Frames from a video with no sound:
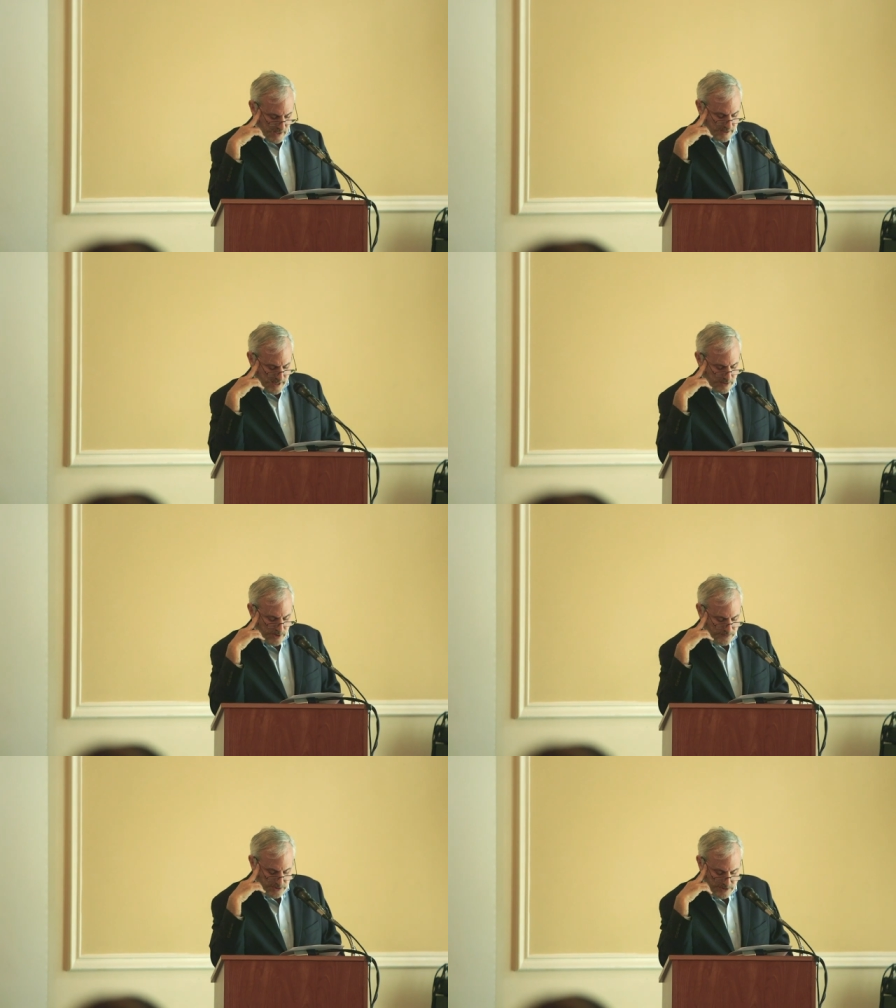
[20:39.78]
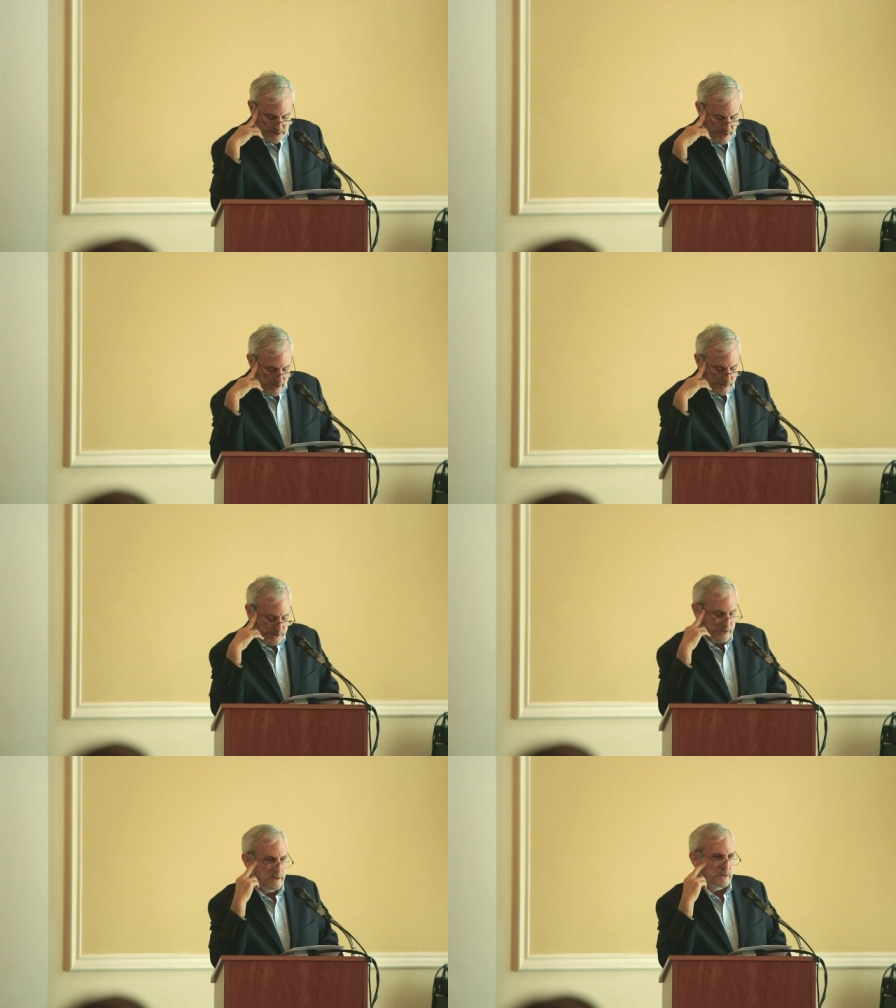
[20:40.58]
Again, refugee
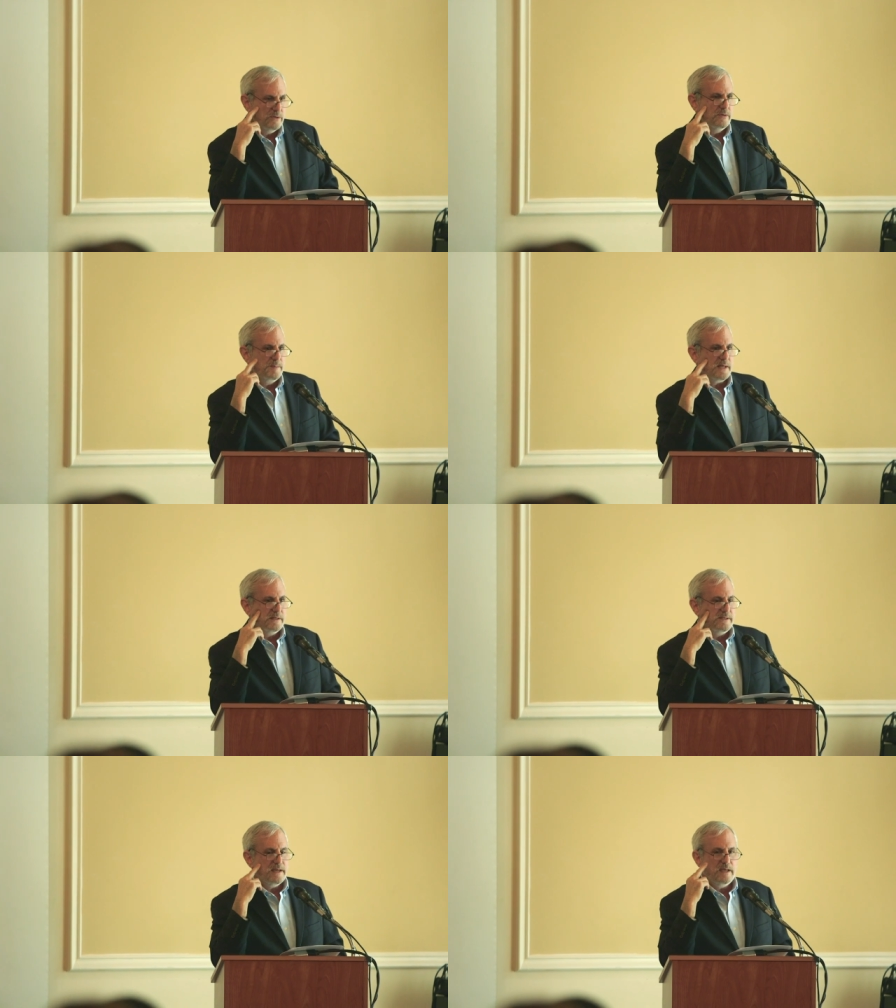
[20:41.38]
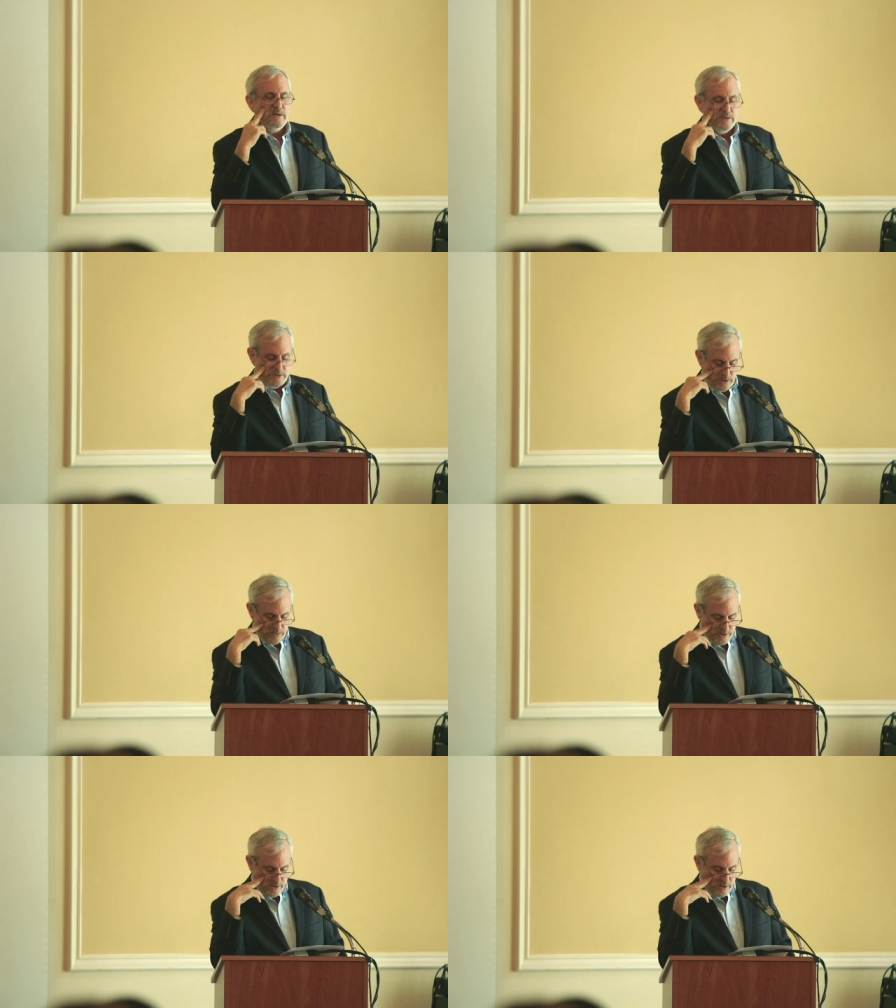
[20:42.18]
scholars argued about a decade or so
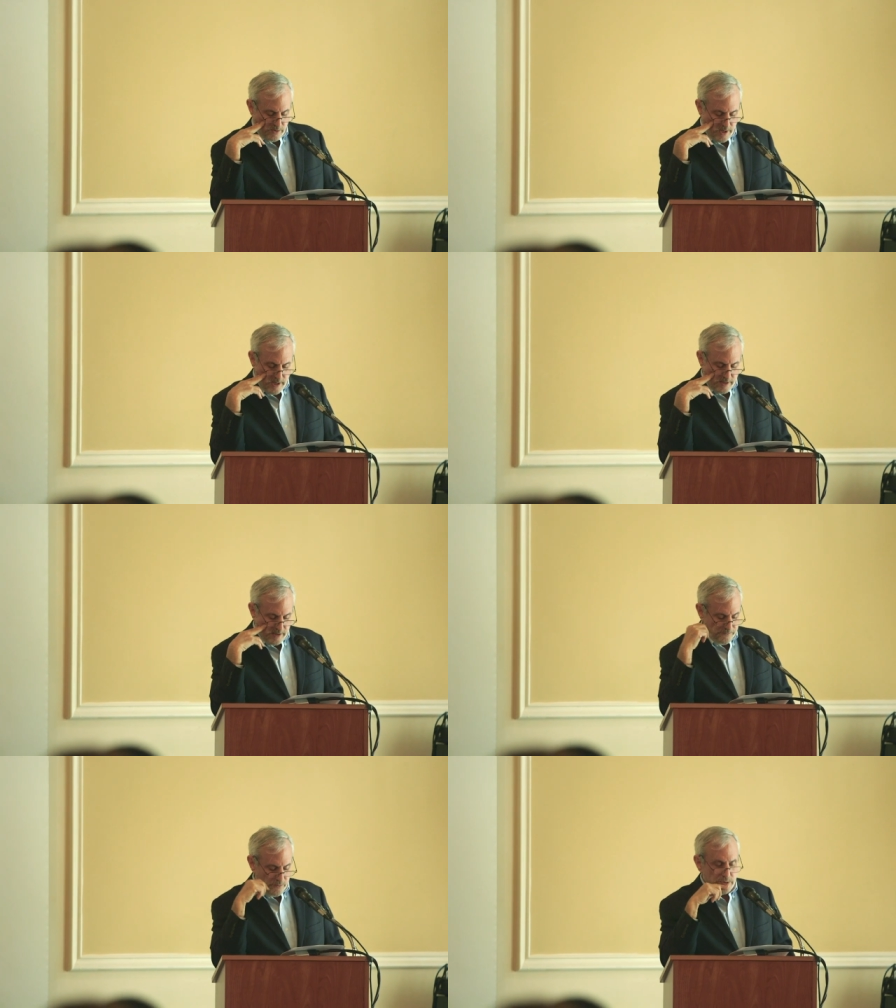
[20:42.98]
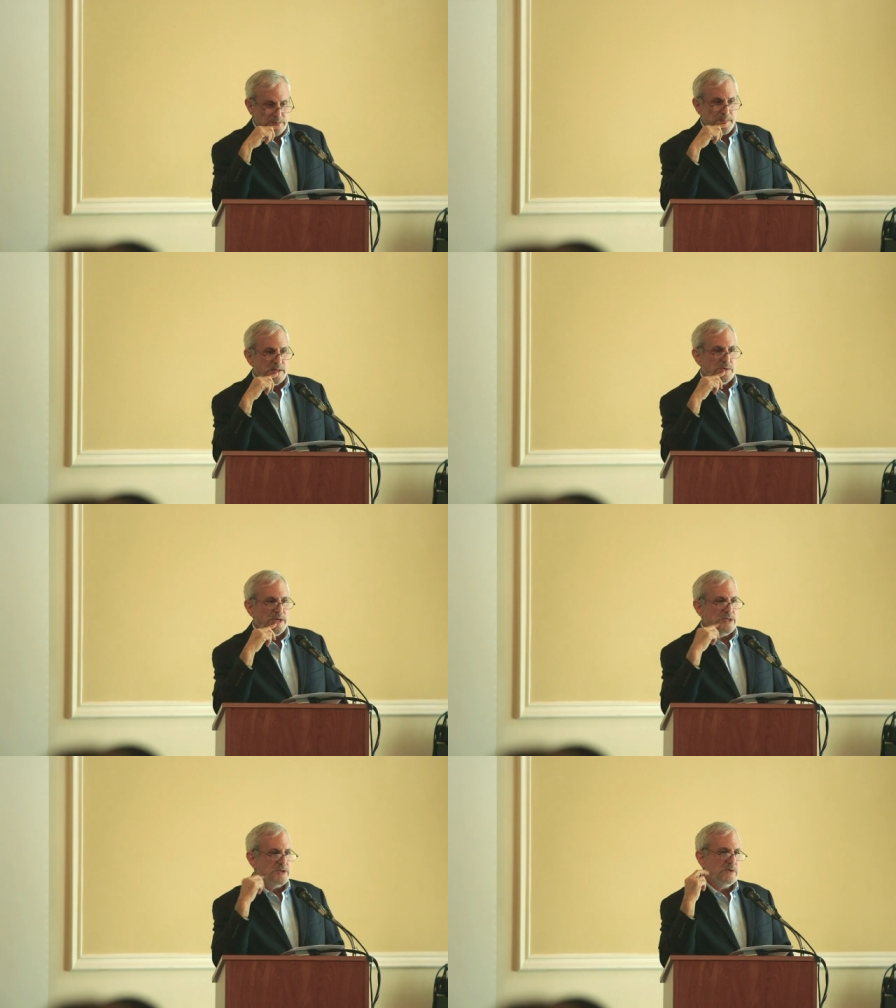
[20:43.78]
ago that forced
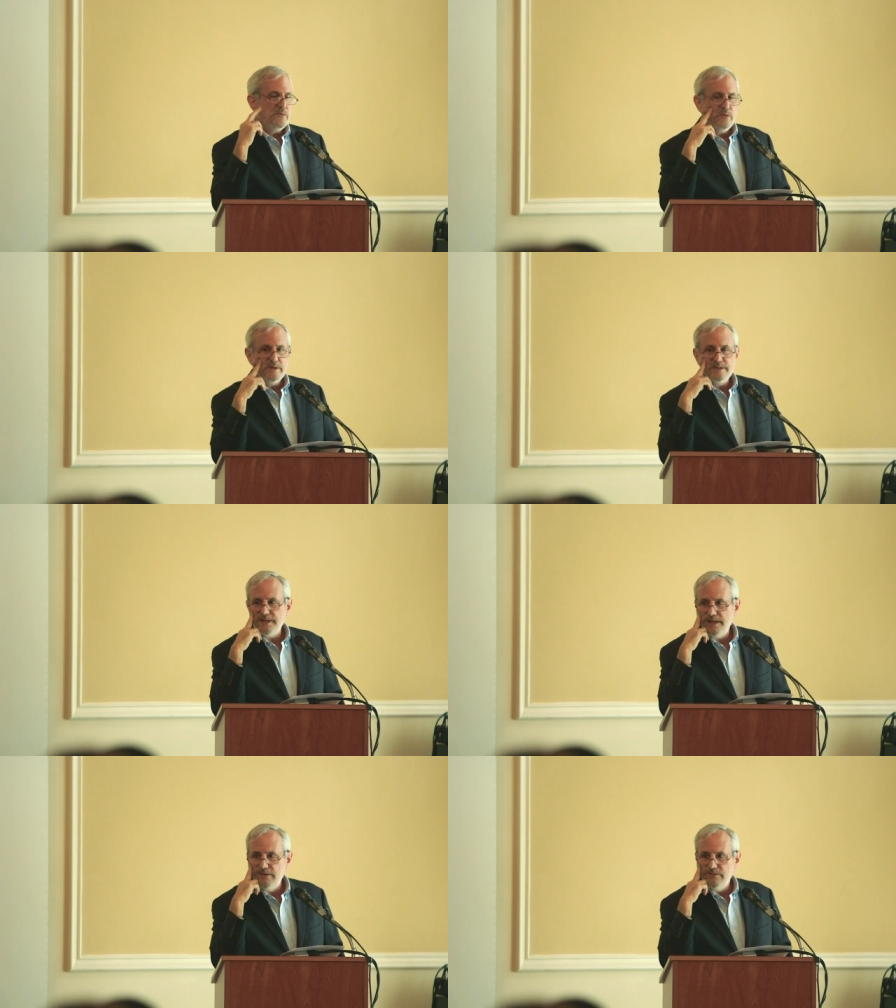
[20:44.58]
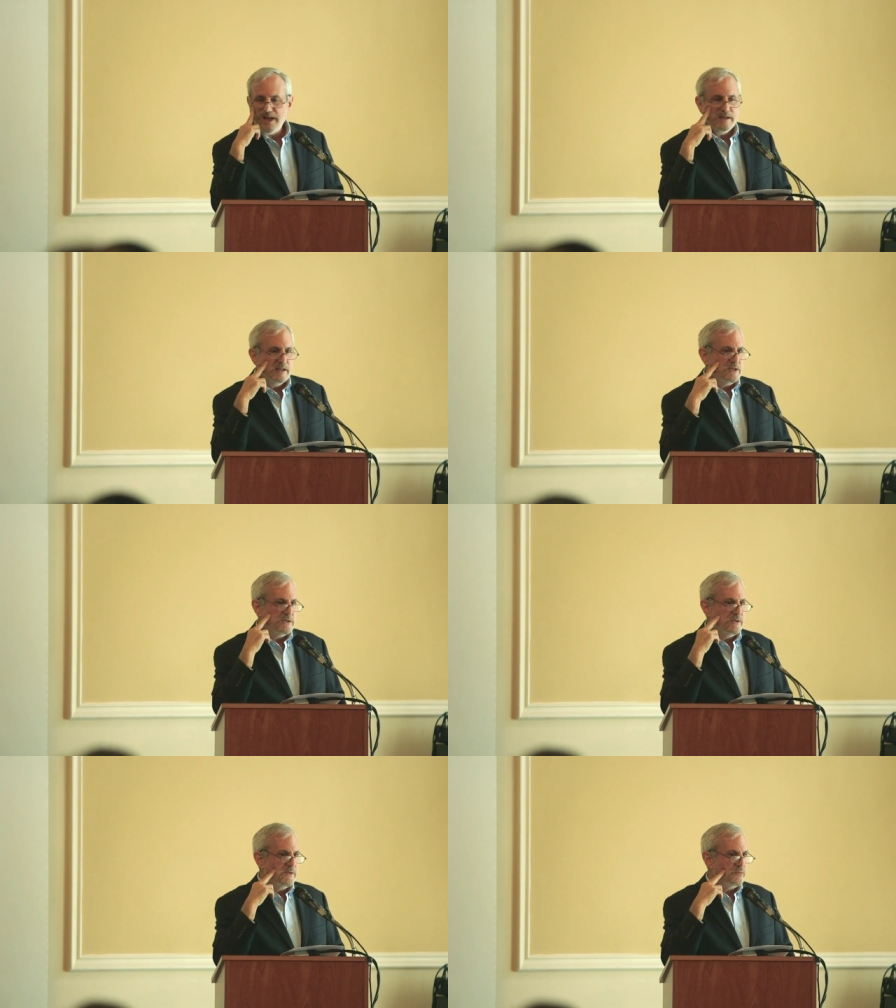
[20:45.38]
migration was a
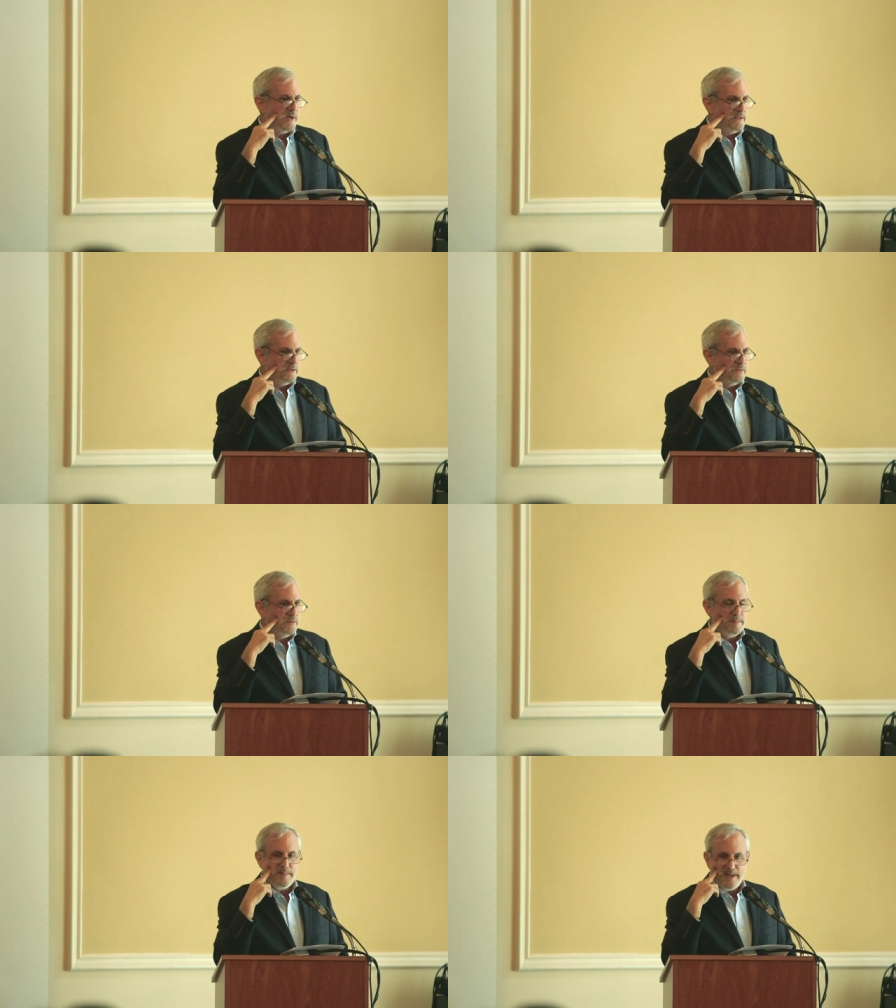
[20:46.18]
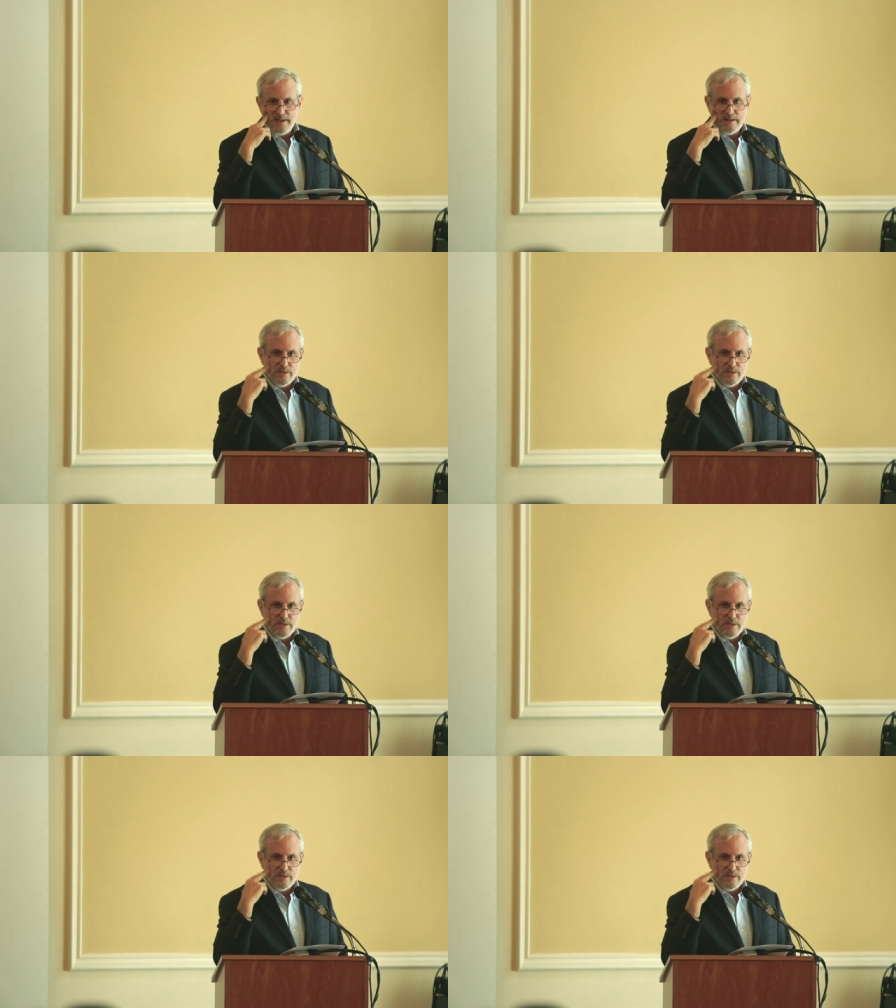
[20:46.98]
violation of the right to remain.